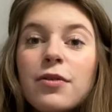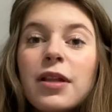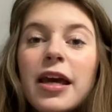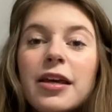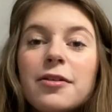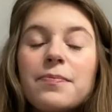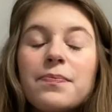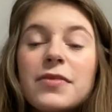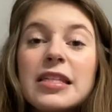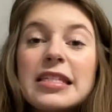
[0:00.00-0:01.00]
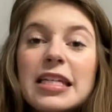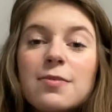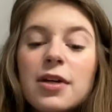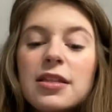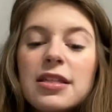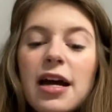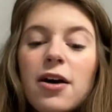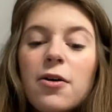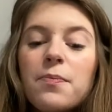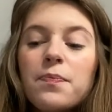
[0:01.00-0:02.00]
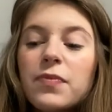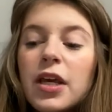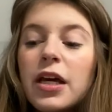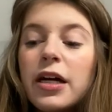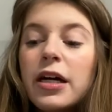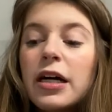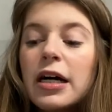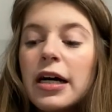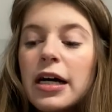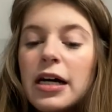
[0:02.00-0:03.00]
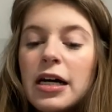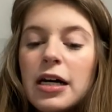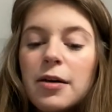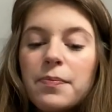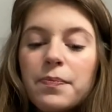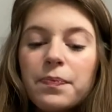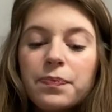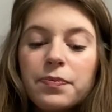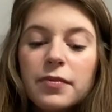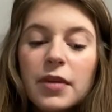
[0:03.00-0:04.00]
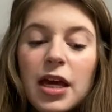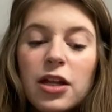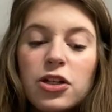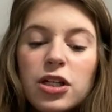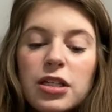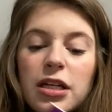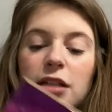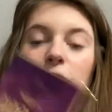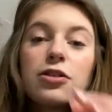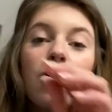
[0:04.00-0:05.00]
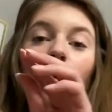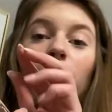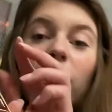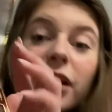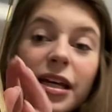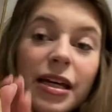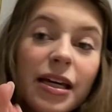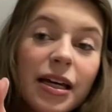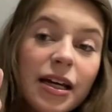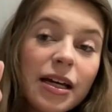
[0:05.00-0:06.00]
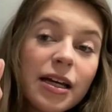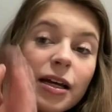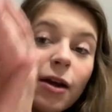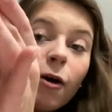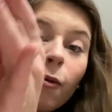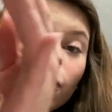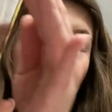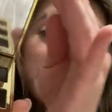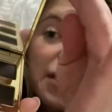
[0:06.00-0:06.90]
like six months now. Um, and it's just, it's so pretty. Whoops,